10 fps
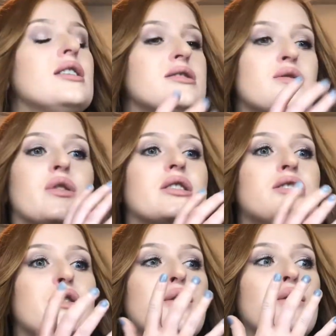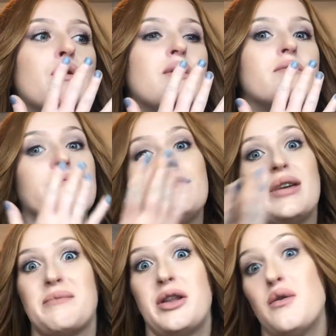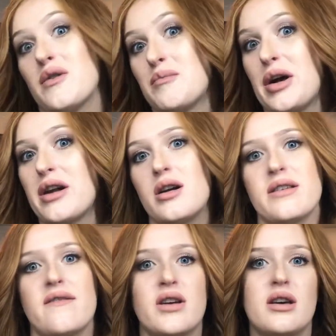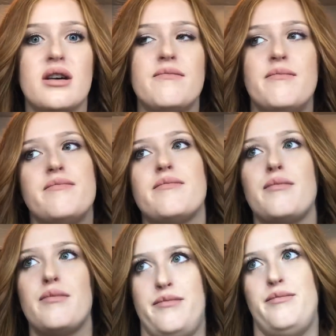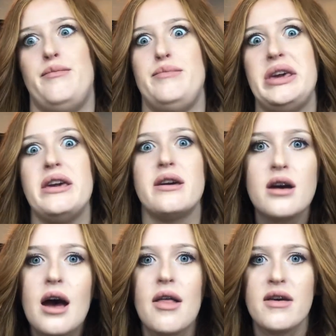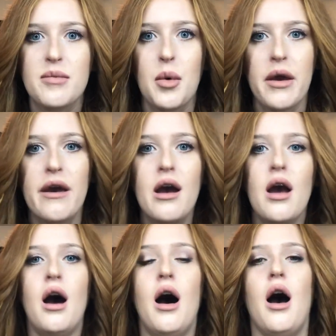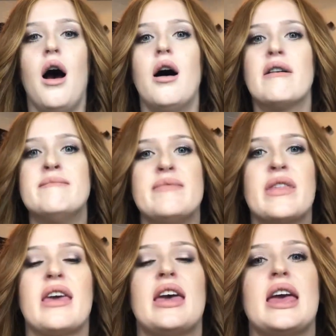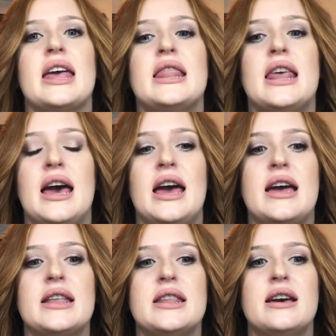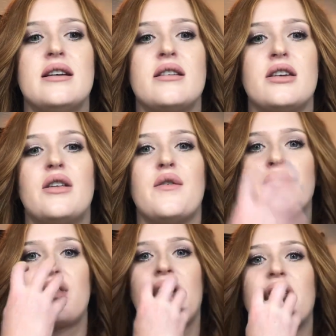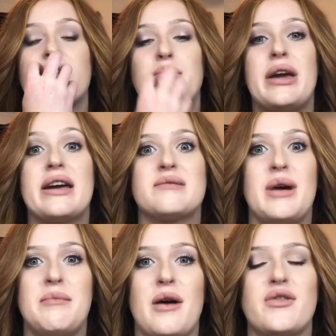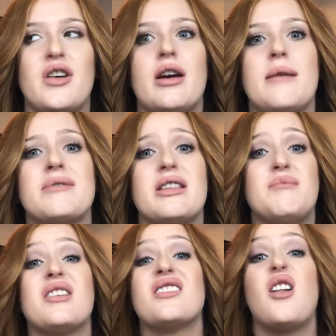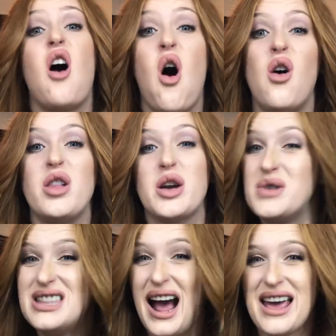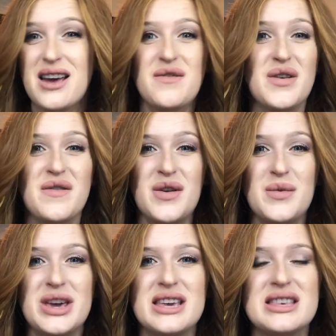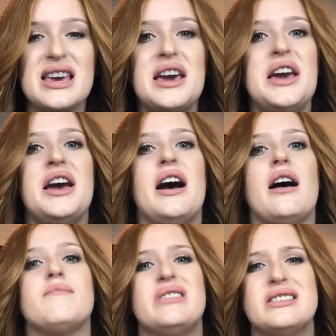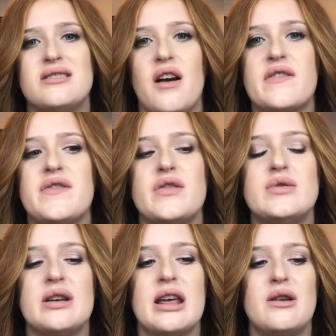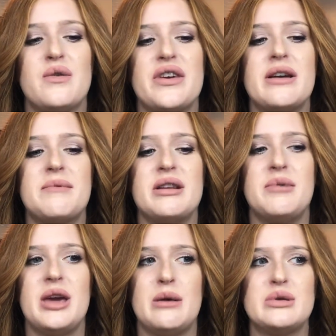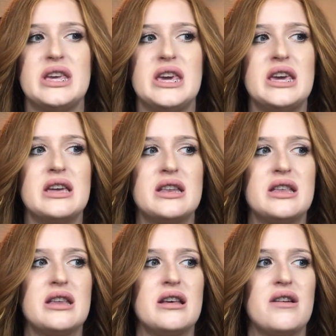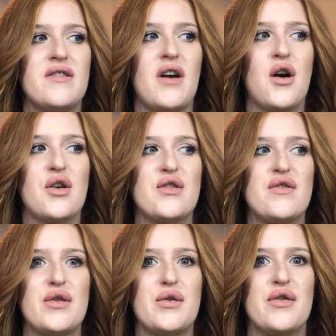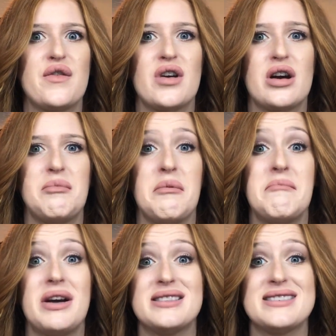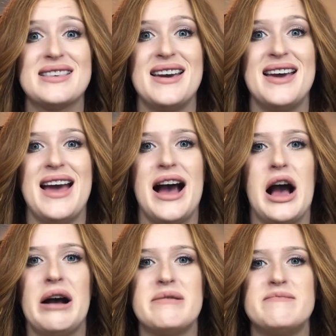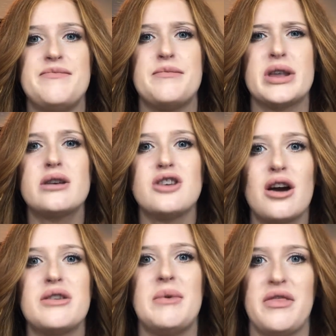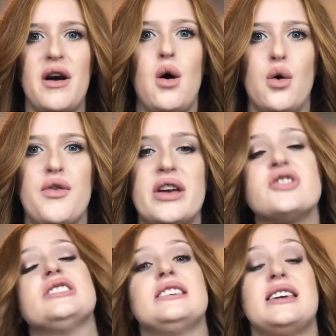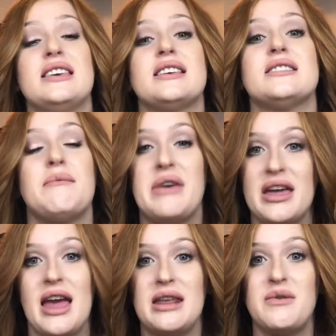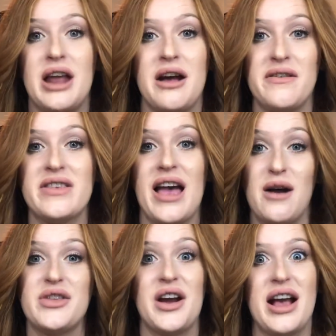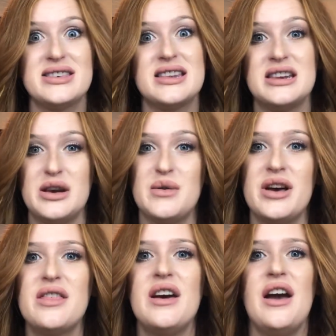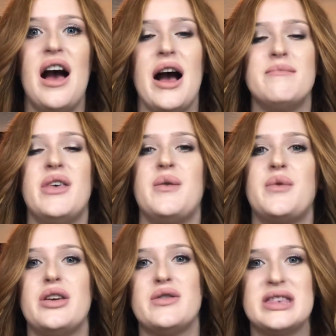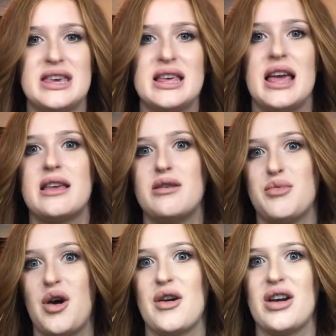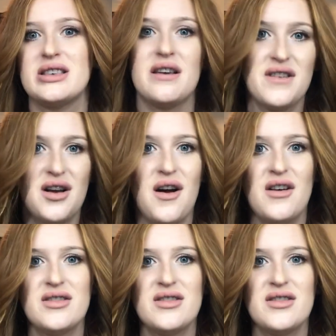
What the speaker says: It's going to make my nose look better because I've got a beak at this point. And then, they have to band my mouth shut. I'm going to be on an all liquid diet for a few weeks, then soft foods, and I don't think I'm going to be able to eat hard foods for a couple months. But I'll document that whole thing just in case that's something anyone else out there has to deal with. That way you'll see the progress of it all.